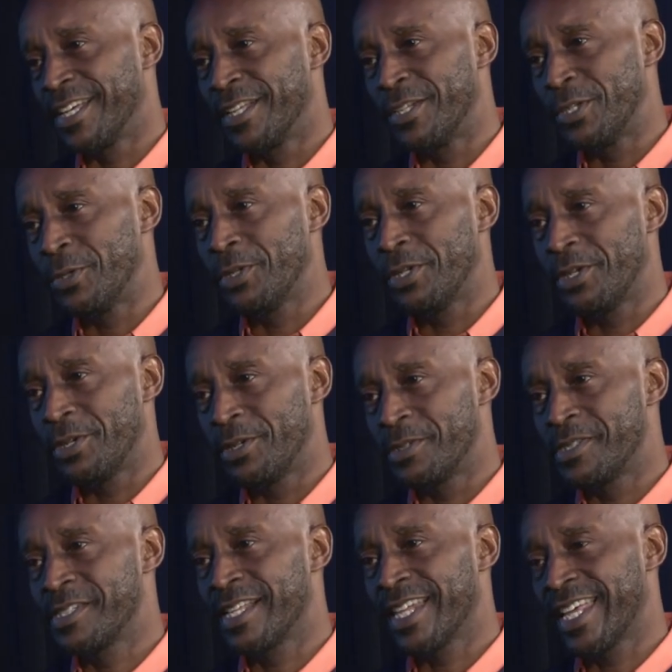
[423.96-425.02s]
New
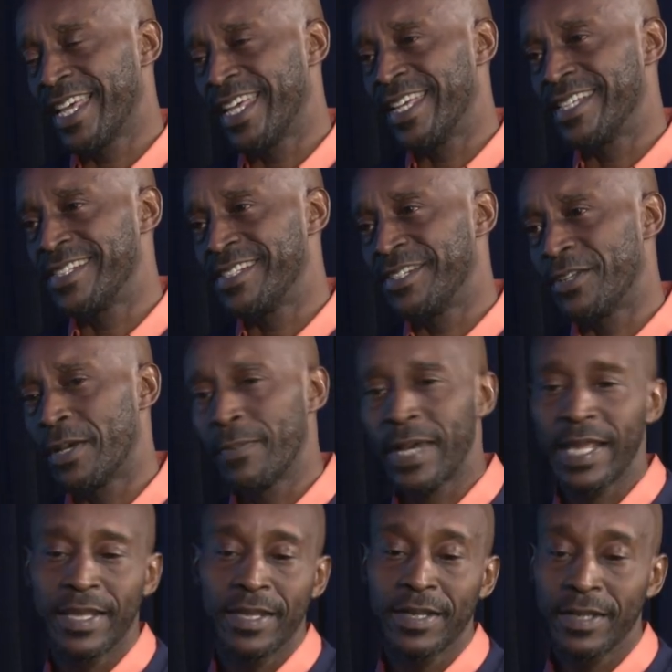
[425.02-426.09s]
Year's class. You know,
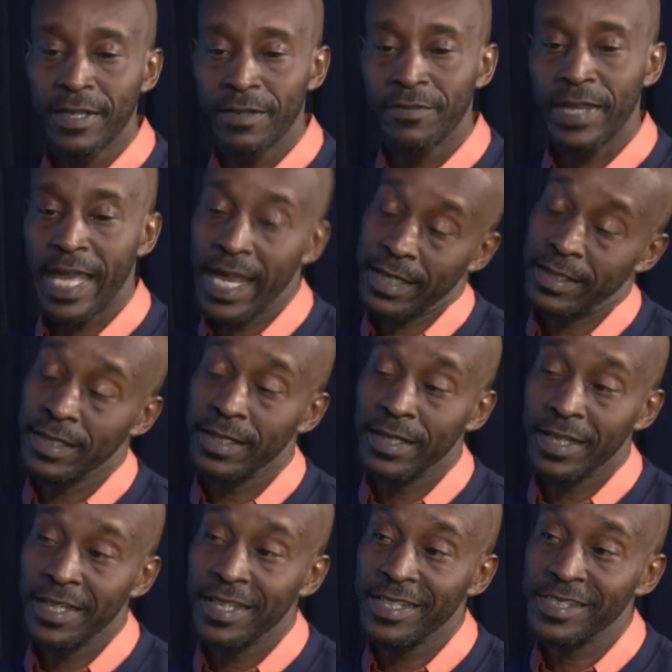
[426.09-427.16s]
I love acting
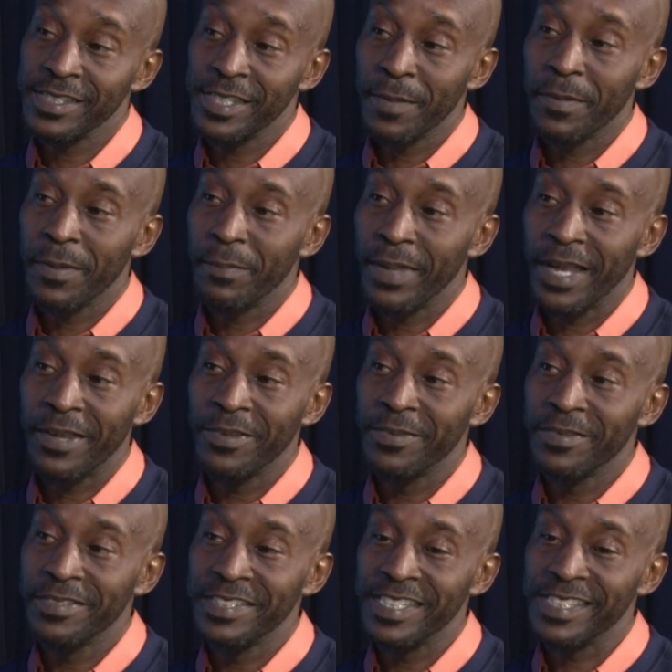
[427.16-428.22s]
class. Something about
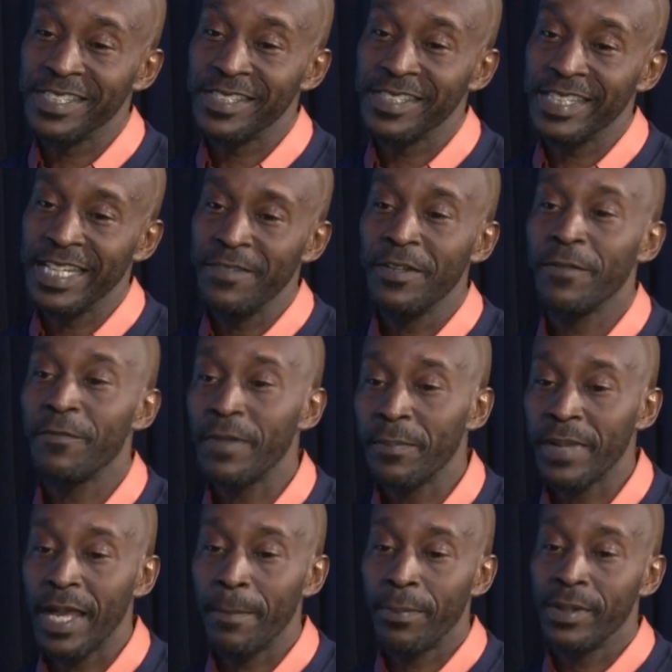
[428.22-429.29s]
just, even if I'm
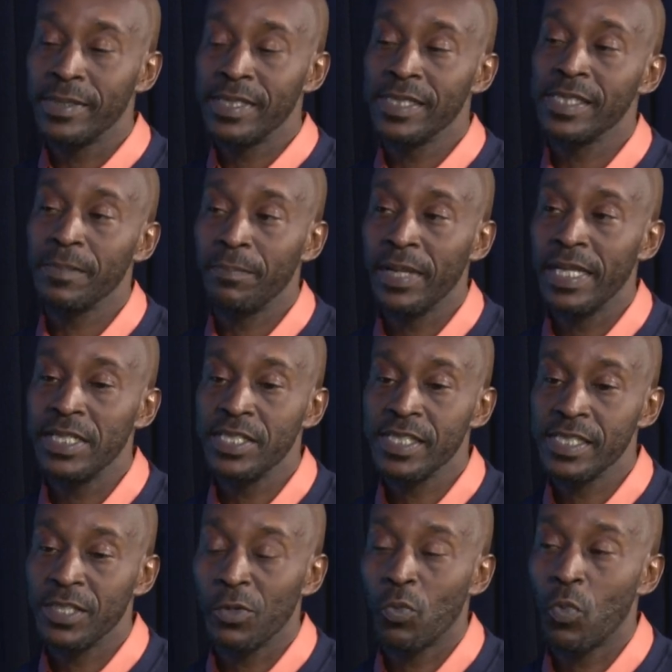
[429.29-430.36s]
not participating,
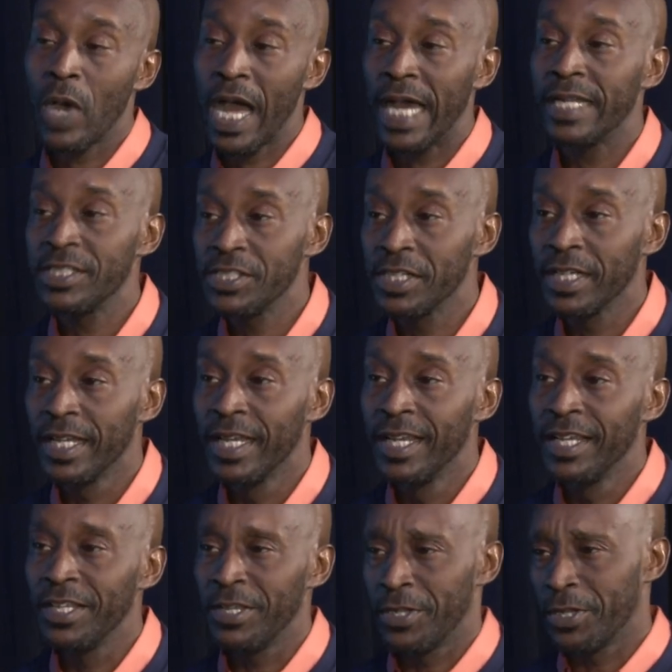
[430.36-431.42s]
just to watch.
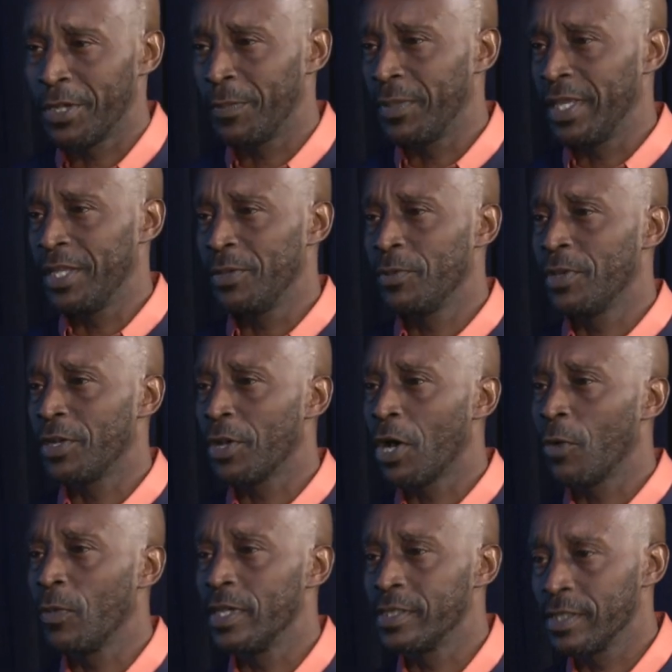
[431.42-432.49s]
You know what I mean? You can
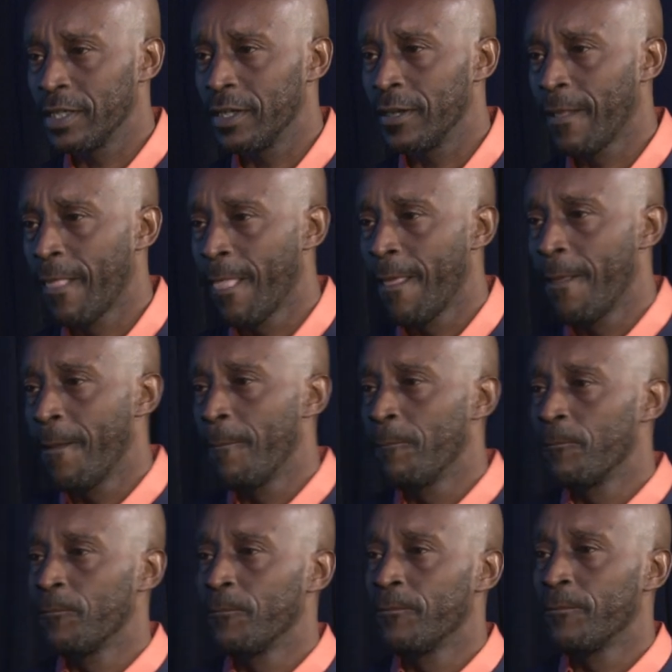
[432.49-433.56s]
always pure and organic
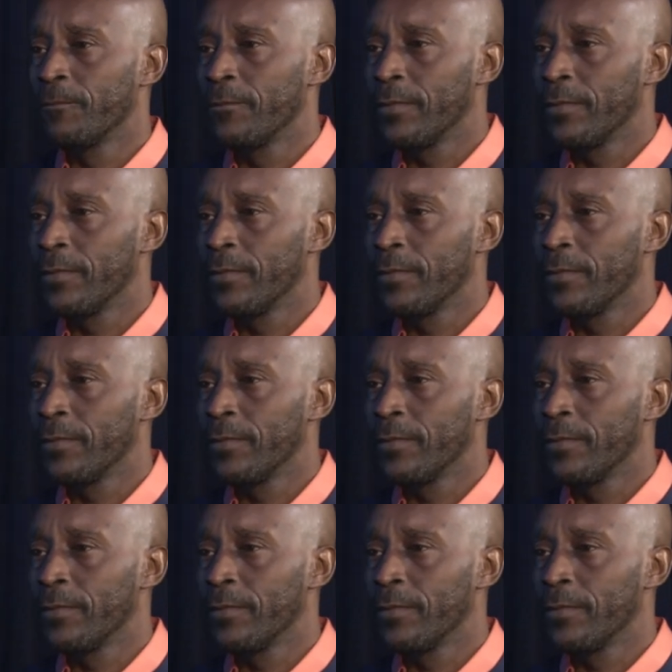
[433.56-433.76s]
about it.